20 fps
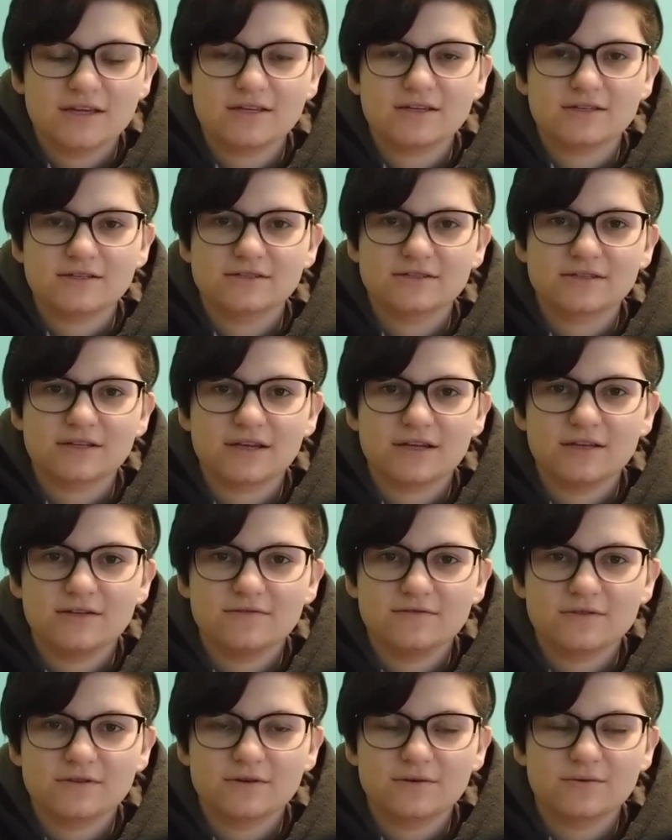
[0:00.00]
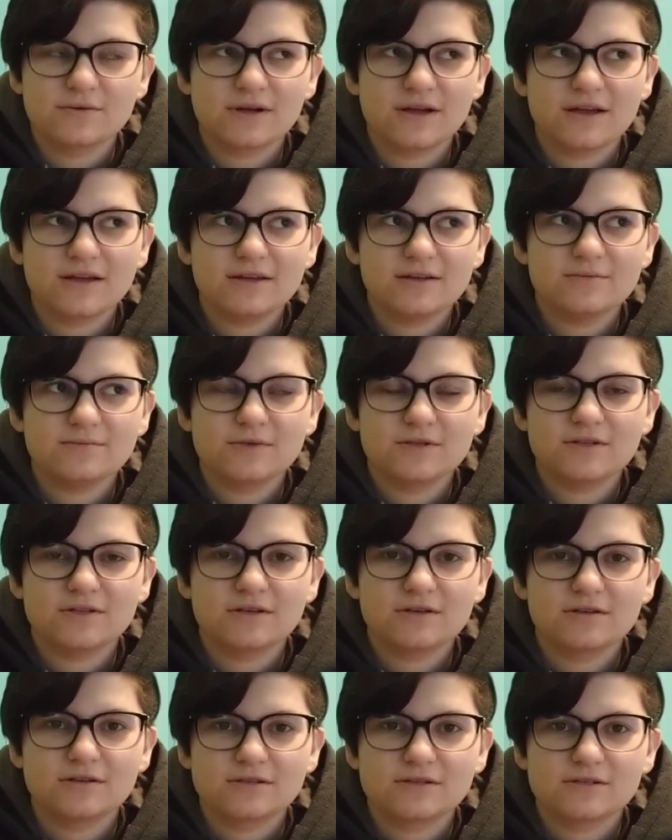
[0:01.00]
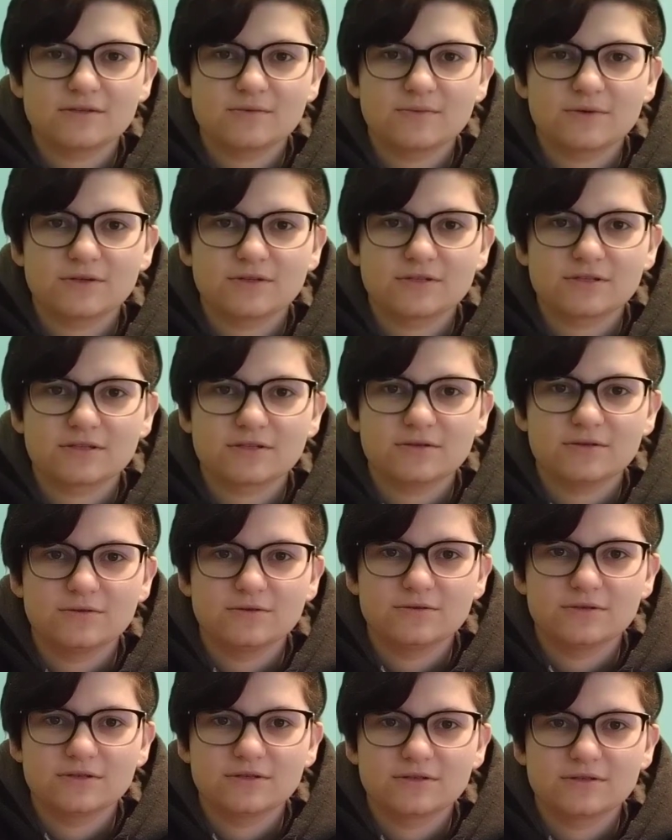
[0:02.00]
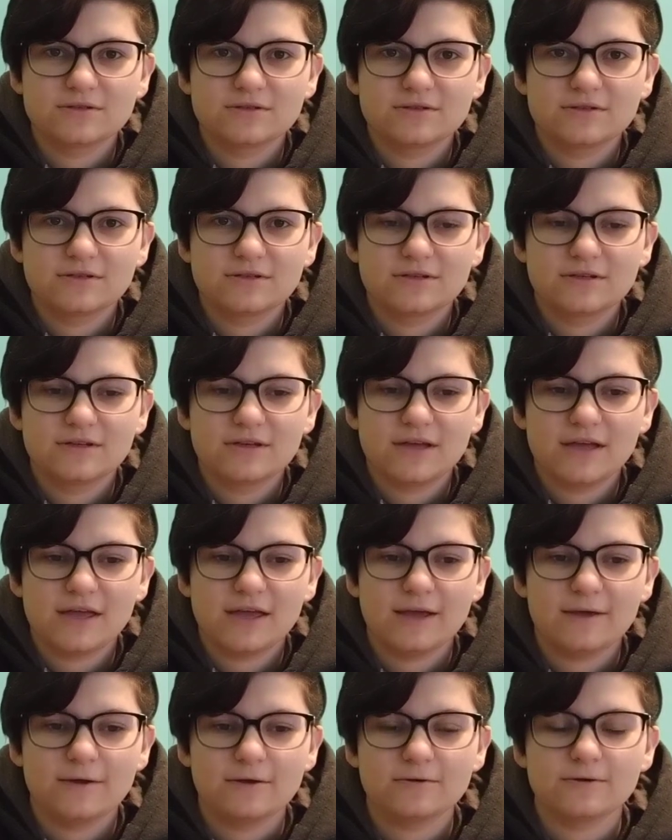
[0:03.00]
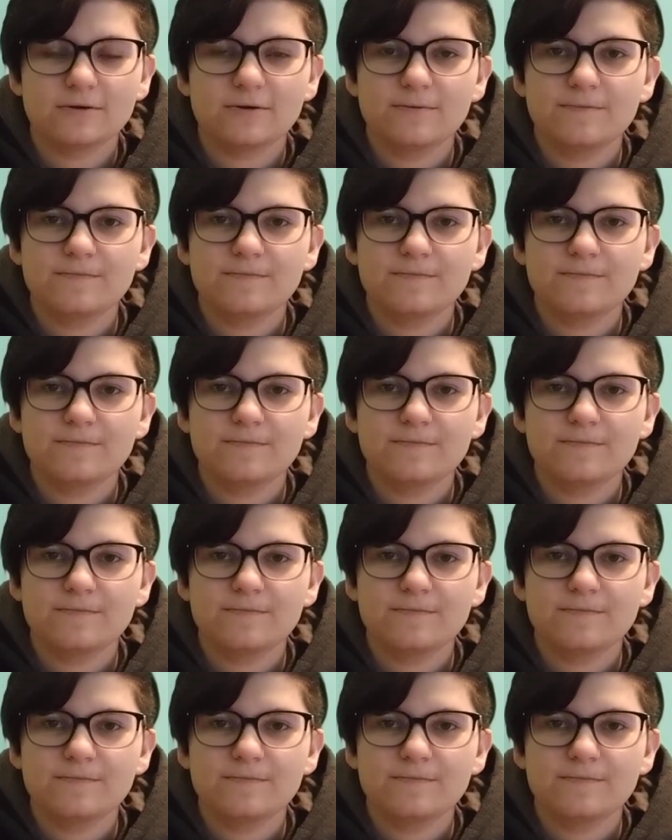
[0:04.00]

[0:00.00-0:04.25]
because even though I am the youngest persecutor, and